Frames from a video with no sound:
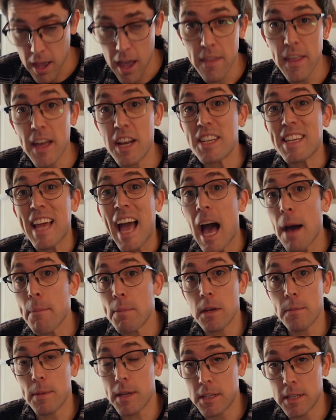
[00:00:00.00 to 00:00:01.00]
They just happen
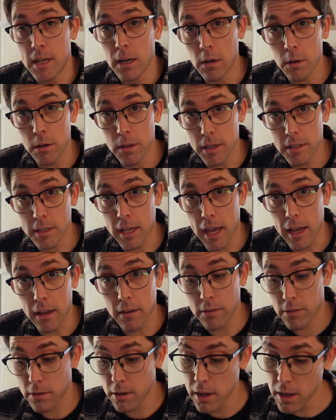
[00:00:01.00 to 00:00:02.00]
to be 0 in this
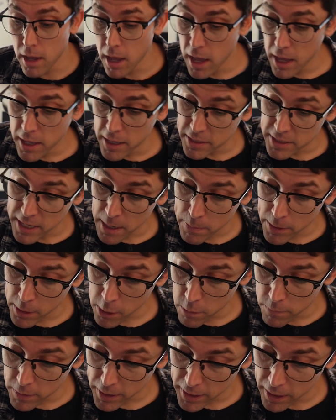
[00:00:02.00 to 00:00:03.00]
case. And same thing
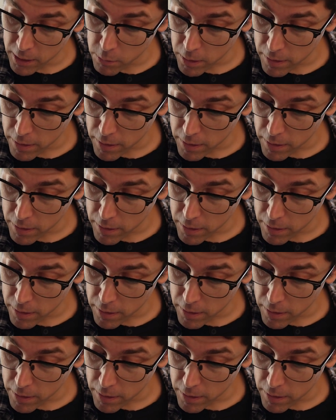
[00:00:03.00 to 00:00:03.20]
over here.